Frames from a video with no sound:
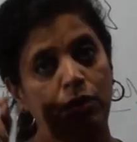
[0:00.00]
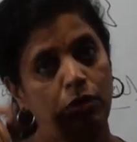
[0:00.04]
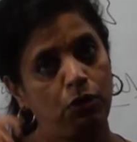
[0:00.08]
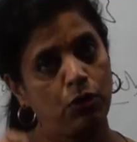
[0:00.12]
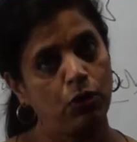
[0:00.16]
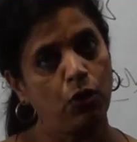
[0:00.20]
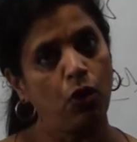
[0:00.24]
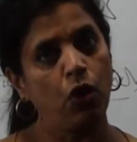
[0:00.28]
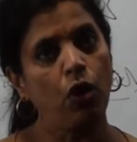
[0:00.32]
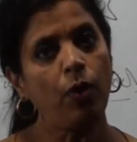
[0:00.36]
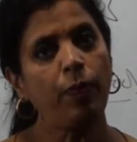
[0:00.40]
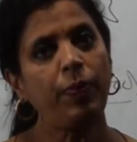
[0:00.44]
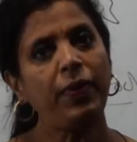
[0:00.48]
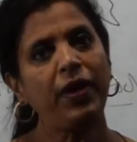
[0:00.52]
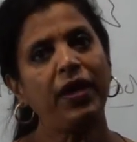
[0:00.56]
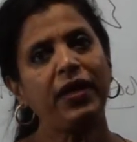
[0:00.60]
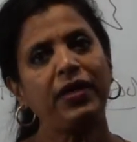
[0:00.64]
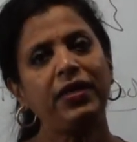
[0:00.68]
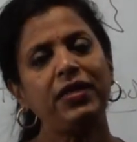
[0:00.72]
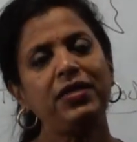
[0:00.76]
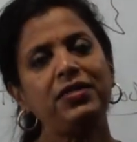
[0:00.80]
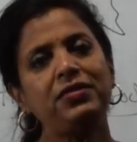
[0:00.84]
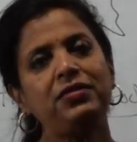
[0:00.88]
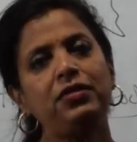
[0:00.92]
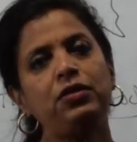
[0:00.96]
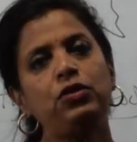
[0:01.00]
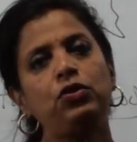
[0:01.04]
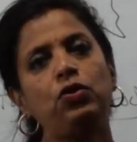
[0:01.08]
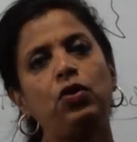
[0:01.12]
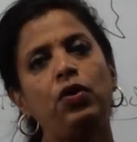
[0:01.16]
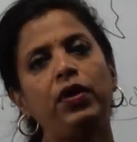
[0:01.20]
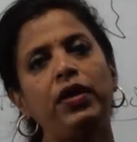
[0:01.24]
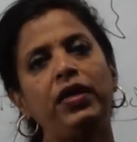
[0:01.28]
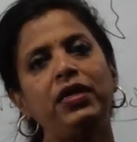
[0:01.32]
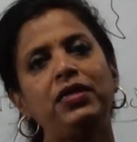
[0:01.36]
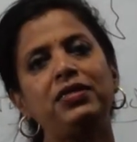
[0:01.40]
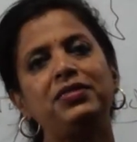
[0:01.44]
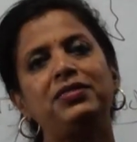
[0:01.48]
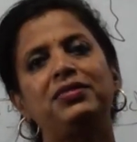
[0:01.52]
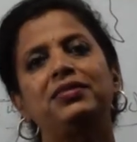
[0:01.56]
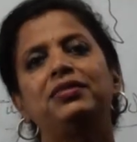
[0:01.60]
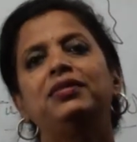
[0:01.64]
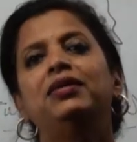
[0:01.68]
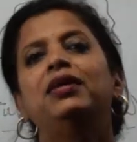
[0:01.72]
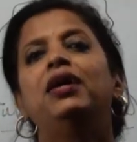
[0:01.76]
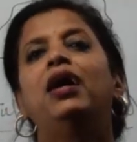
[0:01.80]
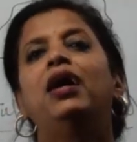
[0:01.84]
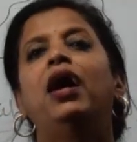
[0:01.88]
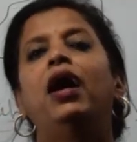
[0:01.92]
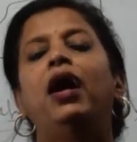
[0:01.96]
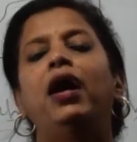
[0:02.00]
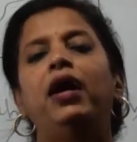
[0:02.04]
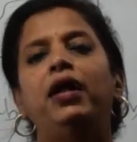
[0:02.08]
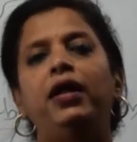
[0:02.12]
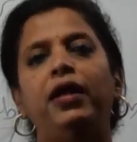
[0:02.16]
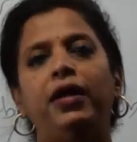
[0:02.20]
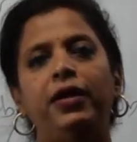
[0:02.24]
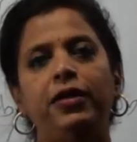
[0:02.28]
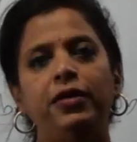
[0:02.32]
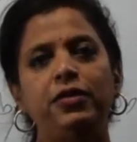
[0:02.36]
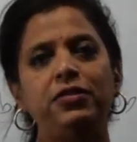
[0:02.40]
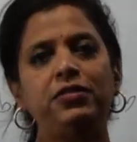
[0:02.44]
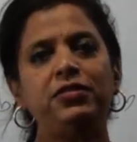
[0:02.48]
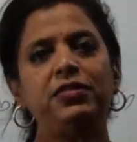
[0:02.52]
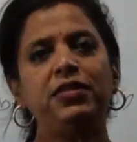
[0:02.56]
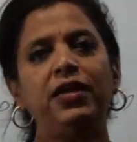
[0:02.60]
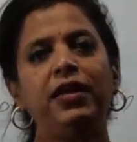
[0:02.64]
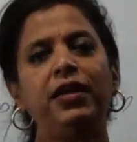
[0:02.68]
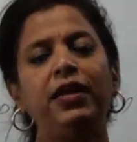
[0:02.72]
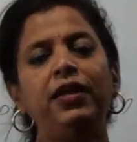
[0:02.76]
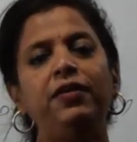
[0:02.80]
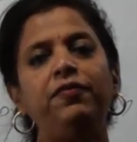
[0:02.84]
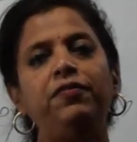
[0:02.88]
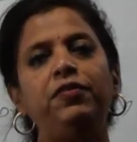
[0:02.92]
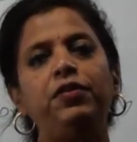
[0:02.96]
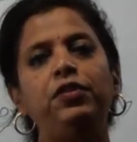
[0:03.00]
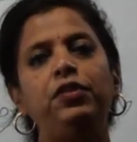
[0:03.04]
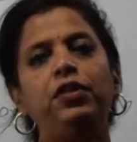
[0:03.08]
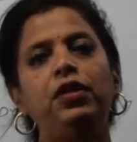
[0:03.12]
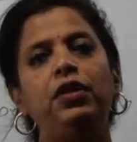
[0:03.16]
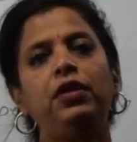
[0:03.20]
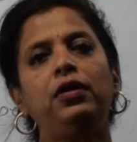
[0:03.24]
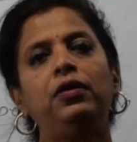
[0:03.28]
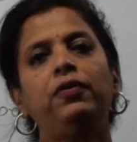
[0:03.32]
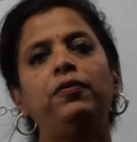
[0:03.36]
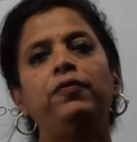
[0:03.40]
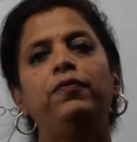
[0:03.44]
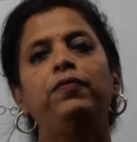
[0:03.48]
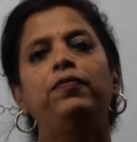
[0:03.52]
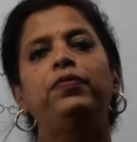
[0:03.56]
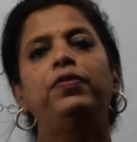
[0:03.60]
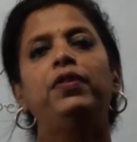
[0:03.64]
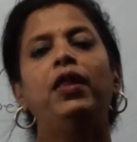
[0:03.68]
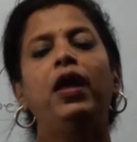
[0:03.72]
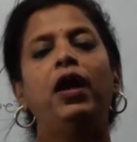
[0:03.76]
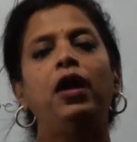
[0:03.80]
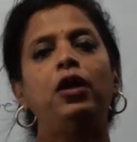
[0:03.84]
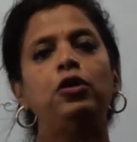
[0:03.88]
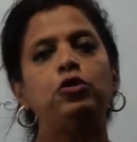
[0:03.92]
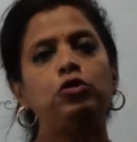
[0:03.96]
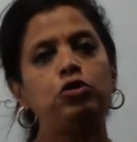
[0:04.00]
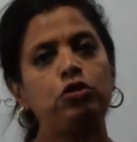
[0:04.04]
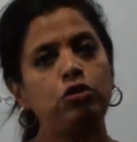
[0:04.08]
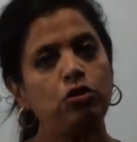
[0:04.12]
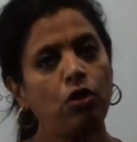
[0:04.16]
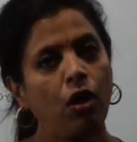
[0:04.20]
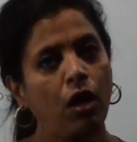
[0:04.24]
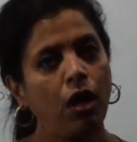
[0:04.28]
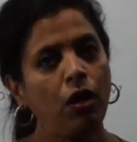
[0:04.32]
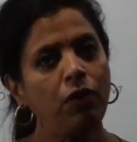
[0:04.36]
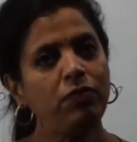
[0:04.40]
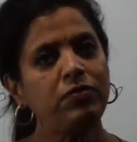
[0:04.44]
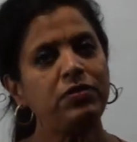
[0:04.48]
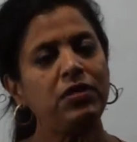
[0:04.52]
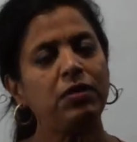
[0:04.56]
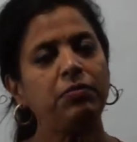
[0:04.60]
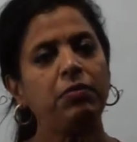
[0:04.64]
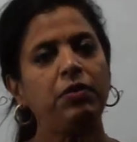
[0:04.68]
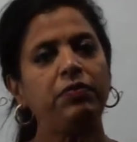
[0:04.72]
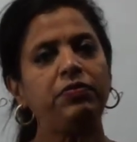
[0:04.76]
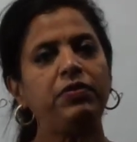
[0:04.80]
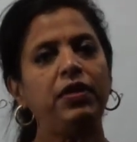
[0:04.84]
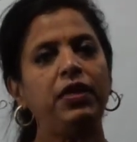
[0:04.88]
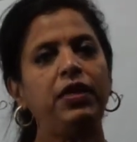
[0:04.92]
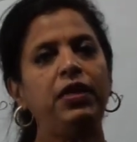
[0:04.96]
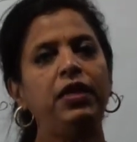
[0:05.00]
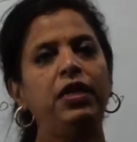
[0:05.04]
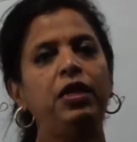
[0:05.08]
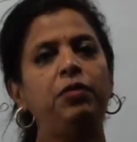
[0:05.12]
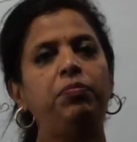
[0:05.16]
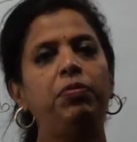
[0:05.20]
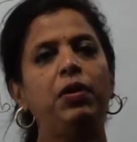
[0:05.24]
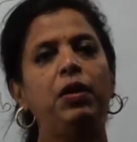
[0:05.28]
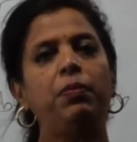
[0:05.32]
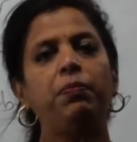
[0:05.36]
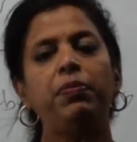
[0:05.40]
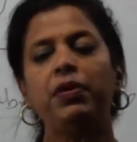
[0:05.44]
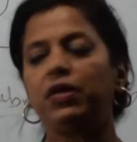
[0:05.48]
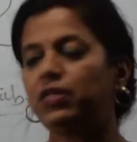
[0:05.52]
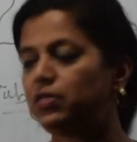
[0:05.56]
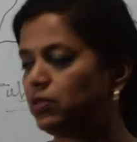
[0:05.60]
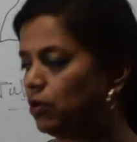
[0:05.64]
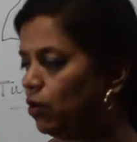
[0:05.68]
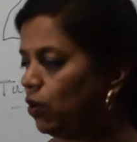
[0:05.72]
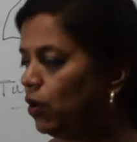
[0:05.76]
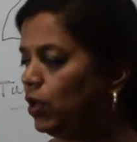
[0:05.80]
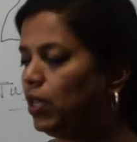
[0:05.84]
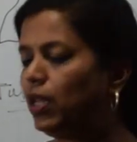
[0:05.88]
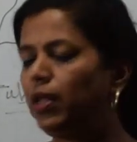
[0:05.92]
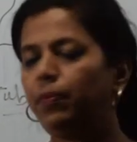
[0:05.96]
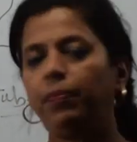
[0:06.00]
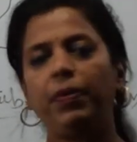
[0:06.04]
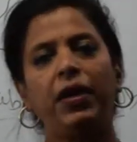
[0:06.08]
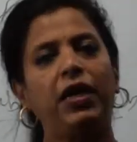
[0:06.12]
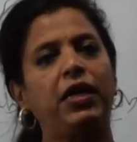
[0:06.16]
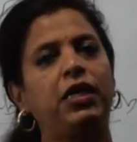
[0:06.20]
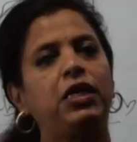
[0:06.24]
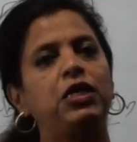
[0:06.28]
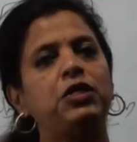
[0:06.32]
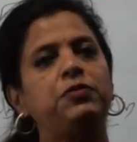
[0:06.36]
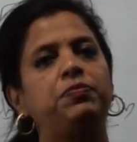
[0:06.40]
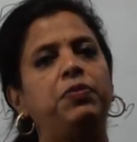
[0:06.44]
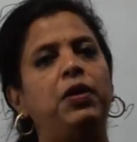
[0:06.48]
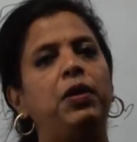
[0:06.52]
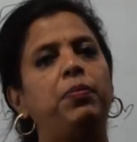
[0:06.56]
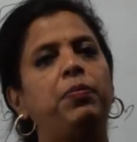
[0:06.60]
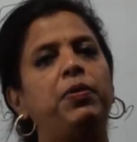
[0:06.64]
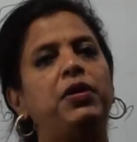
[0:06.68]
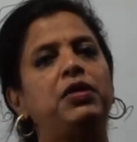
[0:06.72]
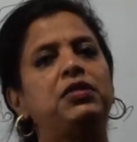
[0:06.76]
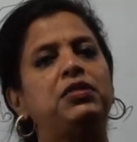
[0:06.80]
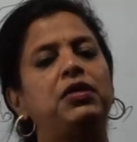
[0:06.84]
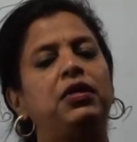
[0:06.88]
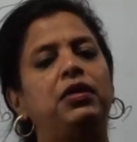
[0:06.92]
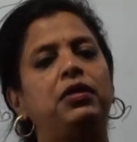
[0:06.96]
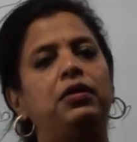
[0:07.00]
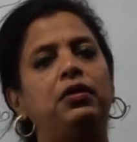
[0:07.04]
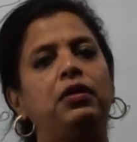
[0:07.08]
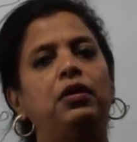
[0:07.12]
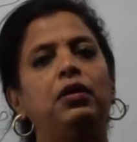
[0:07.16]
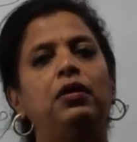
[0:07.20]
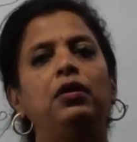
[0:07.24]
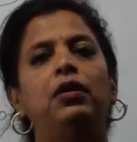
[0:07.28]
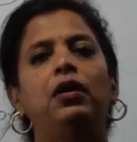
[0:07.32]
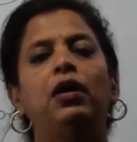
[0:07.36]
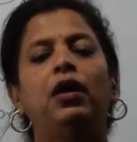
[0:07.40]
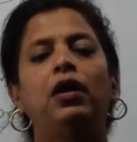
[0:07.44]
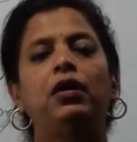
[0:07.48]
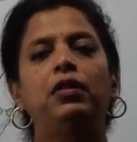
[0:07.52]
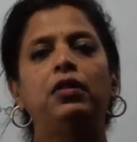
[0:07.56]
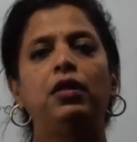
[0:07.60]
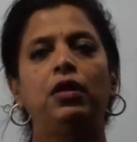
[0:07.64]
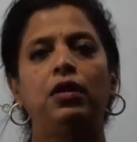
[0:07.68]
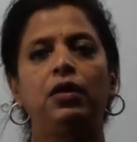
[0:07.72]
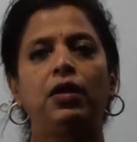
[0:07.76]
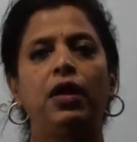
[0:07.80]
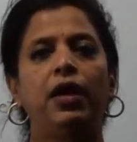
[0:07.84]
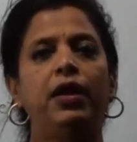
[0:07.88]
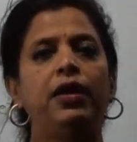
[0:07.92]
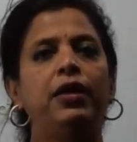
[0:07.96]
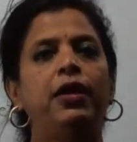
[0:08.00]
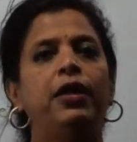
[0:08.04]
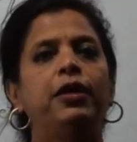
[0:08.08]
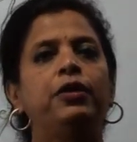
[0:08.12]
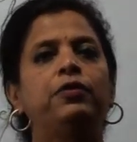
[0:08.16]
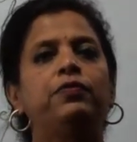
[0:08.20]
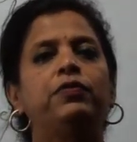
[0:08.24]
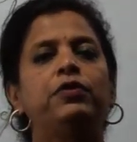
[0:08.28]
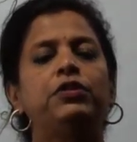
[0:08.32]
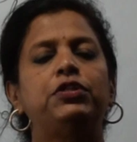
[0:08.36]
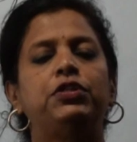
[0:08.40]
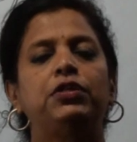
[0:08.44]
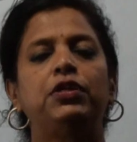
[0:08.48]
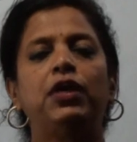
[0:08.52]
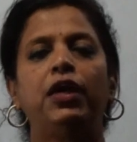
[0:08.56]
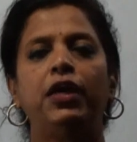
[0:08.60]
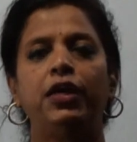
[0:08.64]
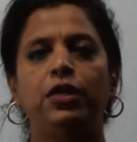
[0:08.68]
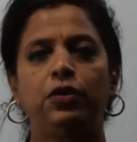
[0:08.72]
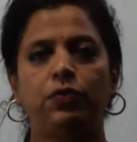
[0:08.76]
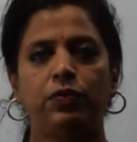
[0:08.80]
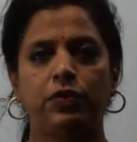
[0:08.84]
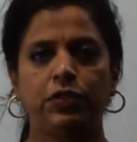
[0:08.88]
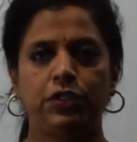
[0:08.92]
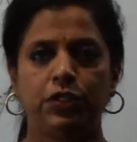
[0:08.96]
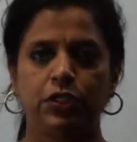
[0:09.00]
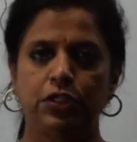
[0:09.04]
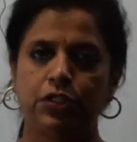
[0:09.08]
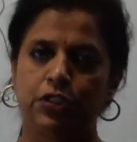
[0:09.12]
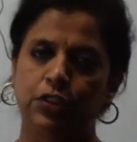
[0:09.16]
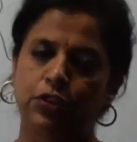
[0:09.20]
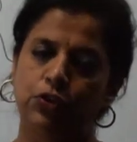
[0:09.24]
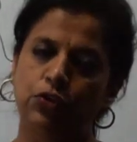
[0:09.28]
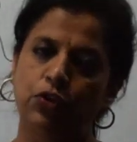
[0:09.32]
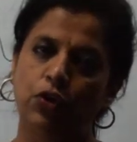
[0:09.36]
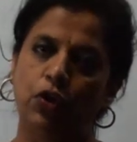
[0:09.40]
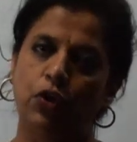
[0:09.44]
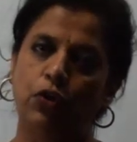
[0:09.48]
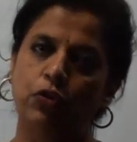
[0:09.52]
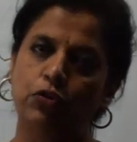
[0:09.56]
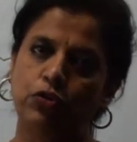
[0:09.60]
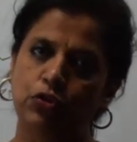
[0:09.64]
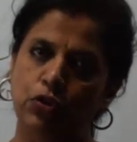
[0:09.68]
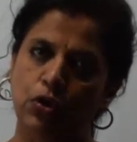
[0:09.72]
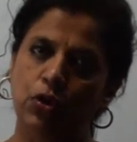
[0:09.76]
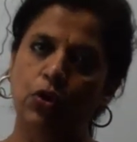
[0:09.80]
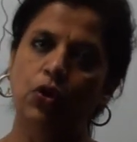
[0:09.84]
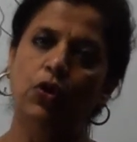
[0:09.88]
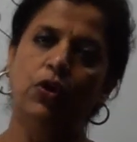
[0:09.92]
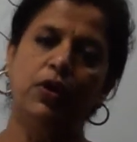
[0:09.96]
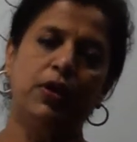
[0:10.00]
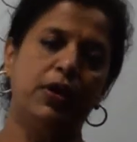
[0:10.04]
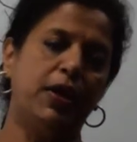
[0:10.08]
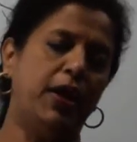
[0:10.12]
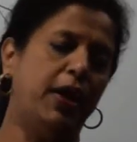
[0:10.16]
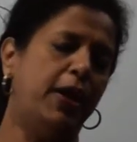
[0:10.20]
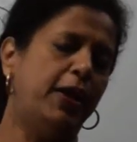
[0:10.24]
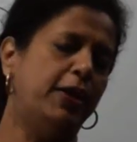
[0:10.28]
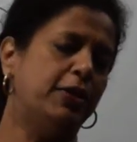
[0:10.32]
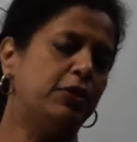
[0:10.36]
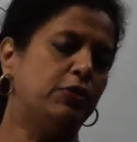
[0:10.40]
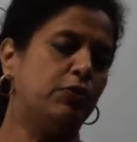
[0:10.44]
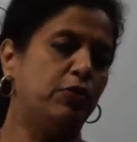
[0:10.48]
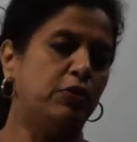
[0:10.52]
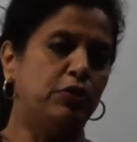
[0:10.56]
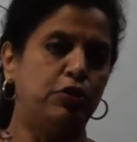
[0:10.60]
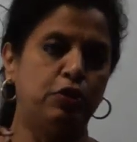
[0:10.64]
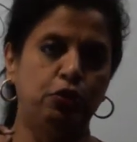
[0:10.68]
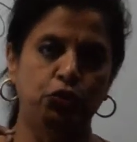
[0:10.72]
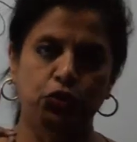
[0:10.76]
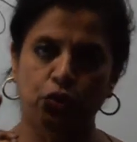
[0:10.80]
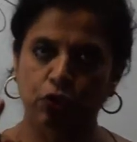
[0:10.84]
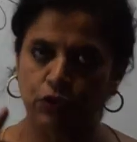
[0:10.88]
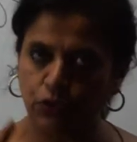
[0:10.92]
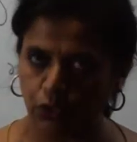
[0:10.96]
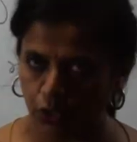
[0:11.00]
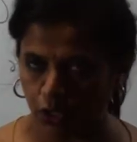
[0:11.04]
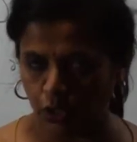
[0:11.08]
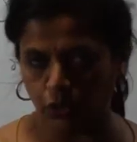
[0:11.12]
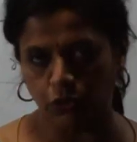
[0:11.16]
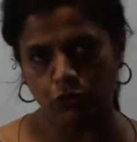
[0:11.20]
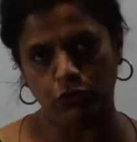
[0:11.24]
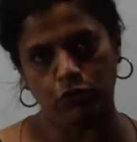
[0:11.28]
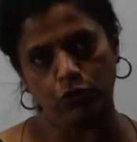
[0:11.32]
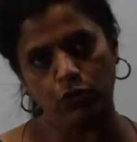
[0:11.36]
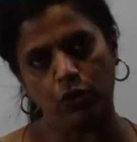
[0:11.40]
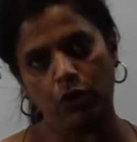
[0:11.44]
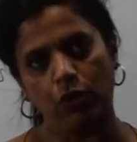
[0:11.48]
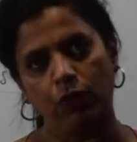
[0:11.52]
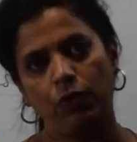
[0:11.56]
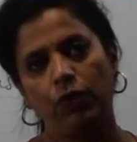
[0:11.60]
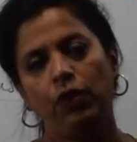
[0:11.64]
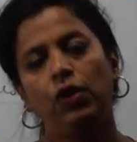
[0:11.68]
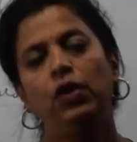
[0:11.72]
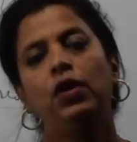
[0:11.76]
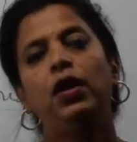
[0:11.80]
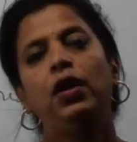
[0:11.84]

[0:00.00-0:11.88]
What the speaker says: practice the drawings and understand everything, and solve some of the NEET papers, all the practice papers and other guide questions also, guidance questions also you have to solve,